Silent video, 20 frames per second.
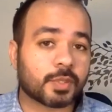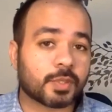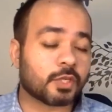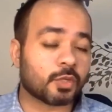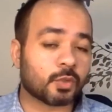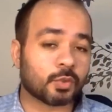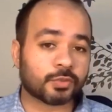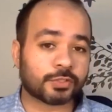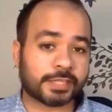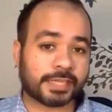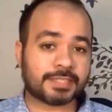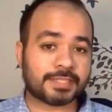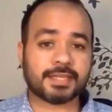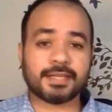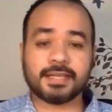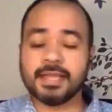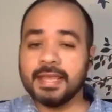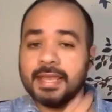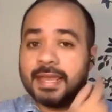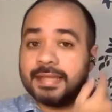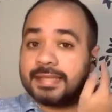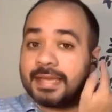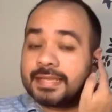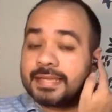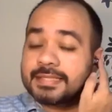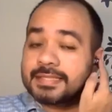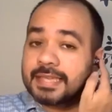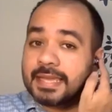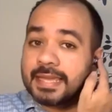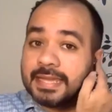we do things, and that
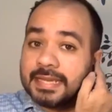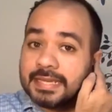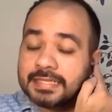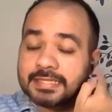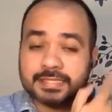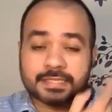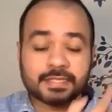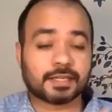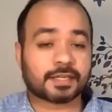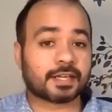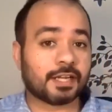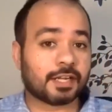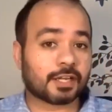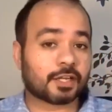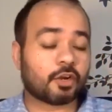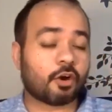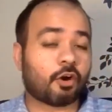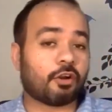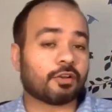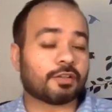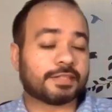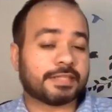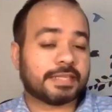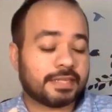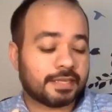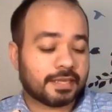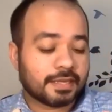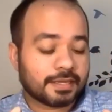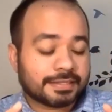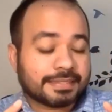is the inner circle called
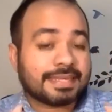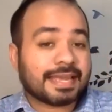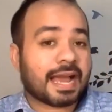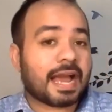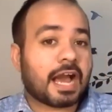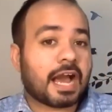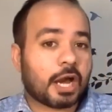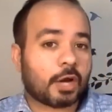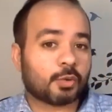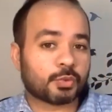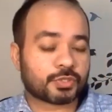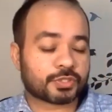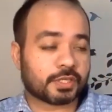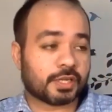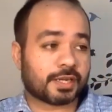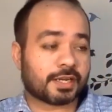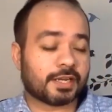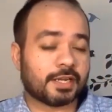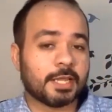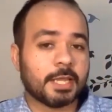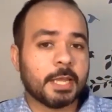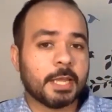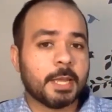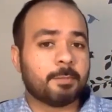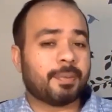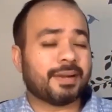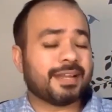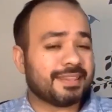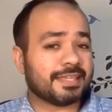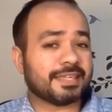the how circle.
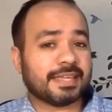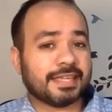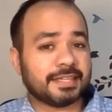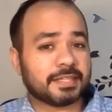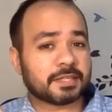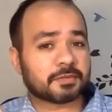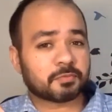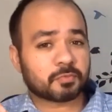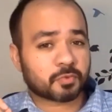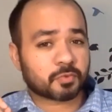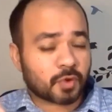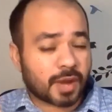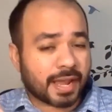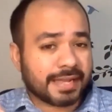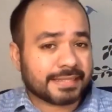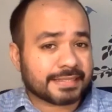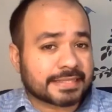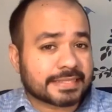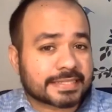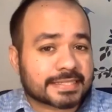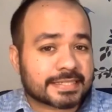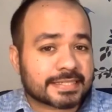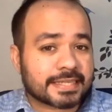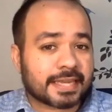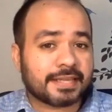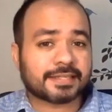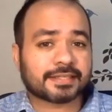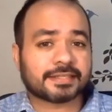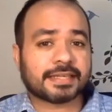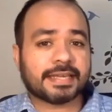But in the right in the
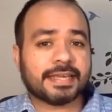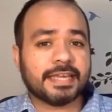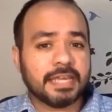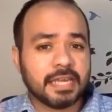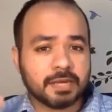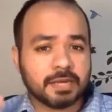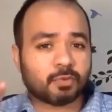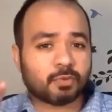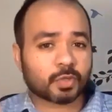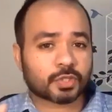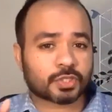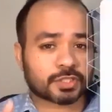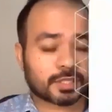center, the innermost